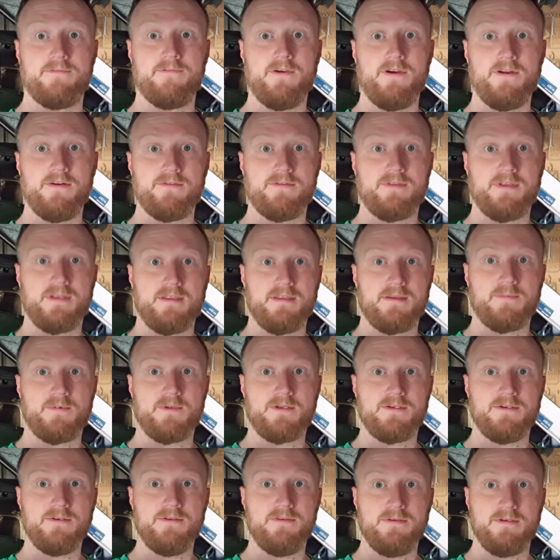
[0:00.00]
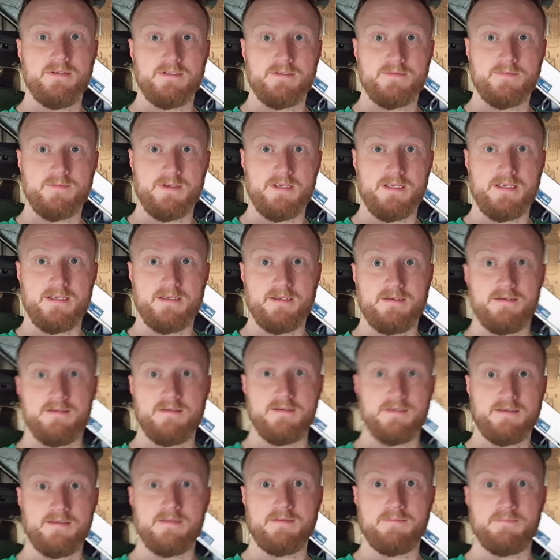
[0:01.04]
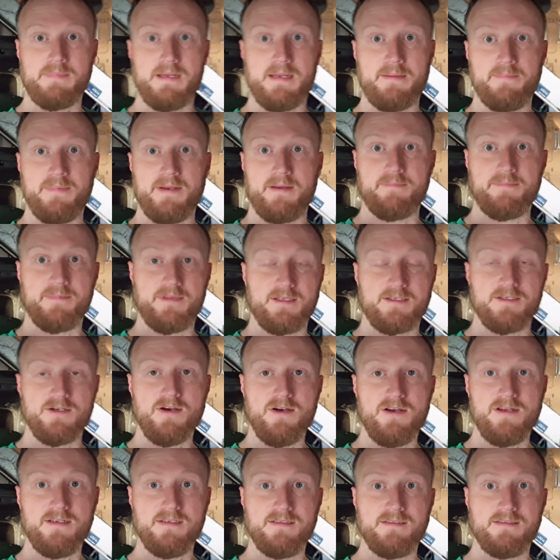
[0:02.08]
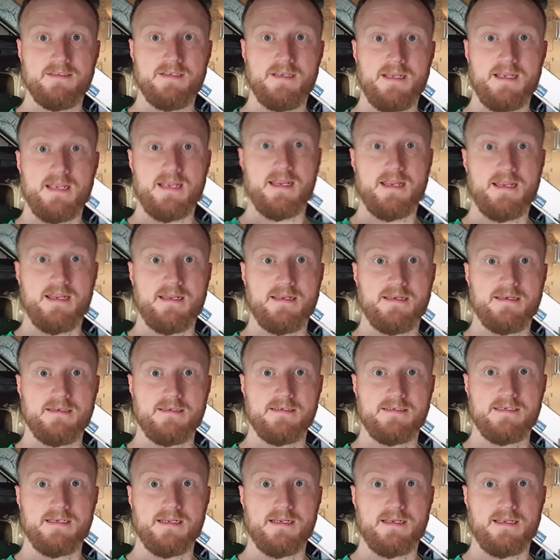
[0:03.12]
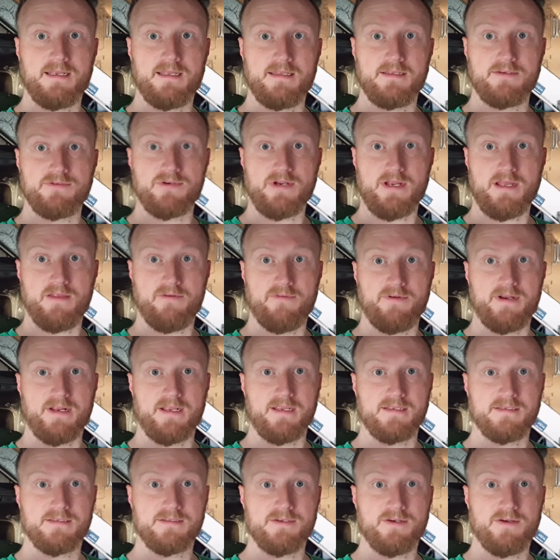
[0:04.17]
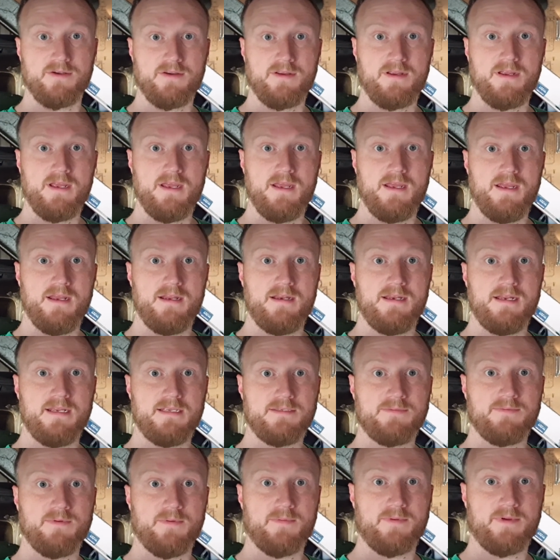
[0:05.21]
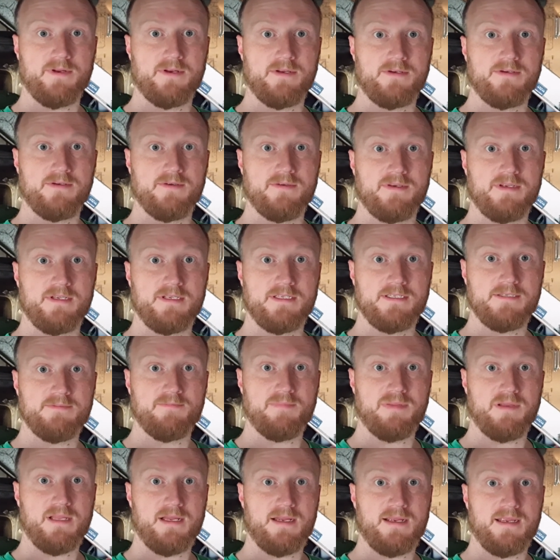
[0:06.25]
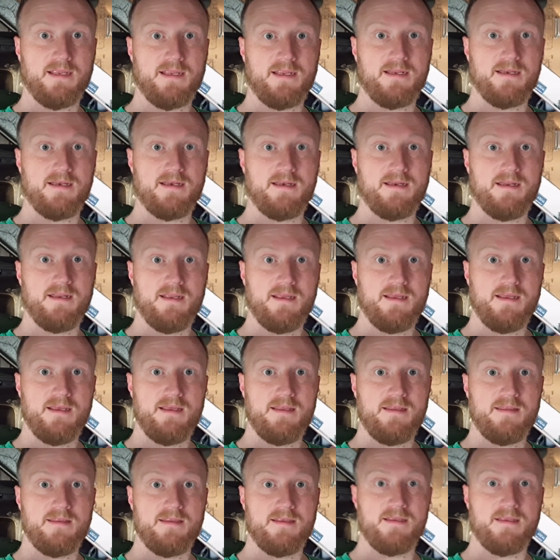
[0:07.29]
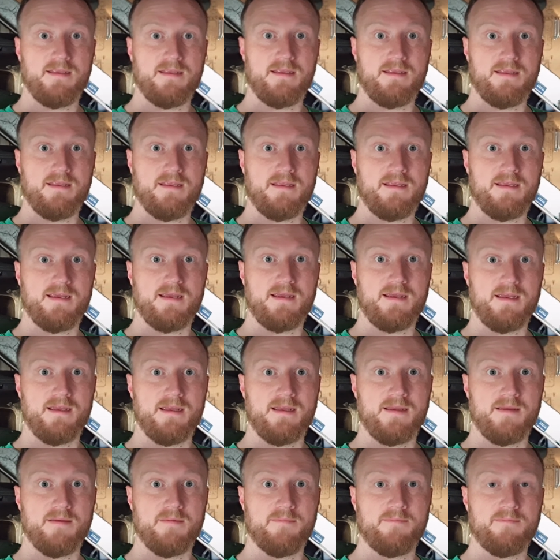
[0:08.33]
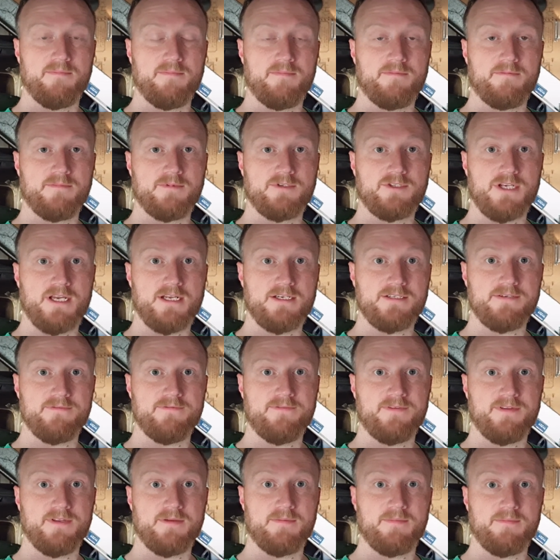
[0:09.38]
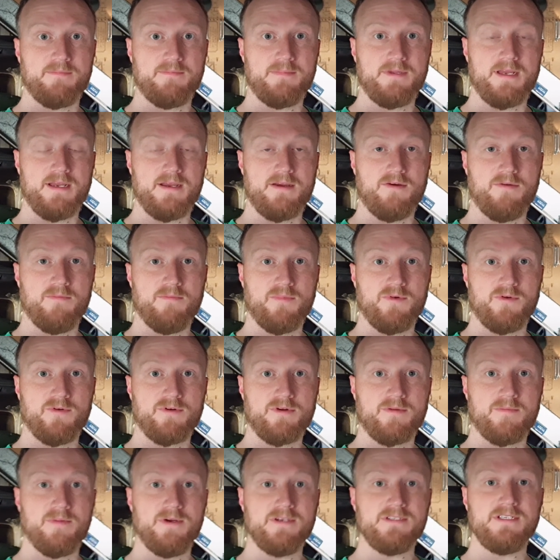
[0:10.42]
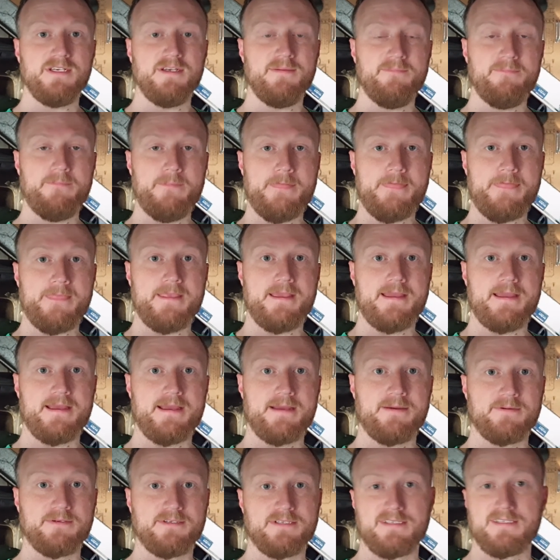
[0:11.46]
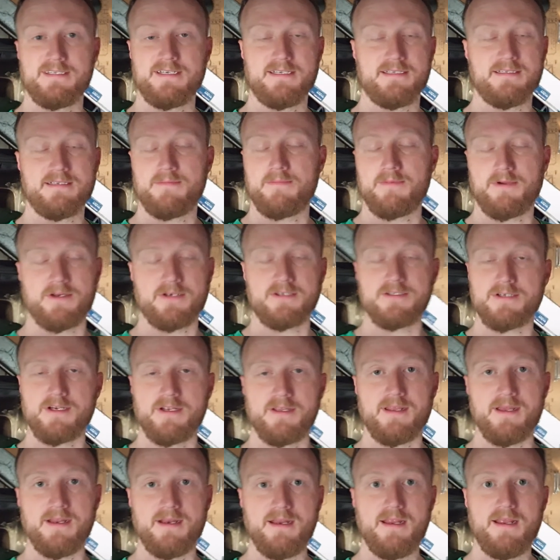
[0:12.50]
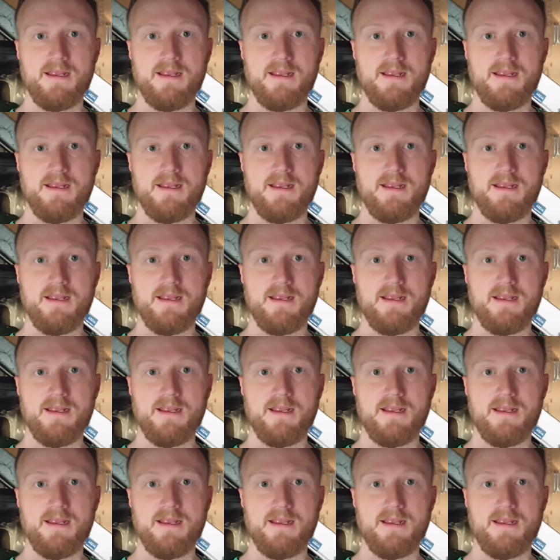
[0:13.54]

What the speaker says: Final thing that we do is we pump up the tyres and get the trailer ready. So next what we've got to do is plug in the charger for the onboard compressor, which is easy. I'm not going to show you that.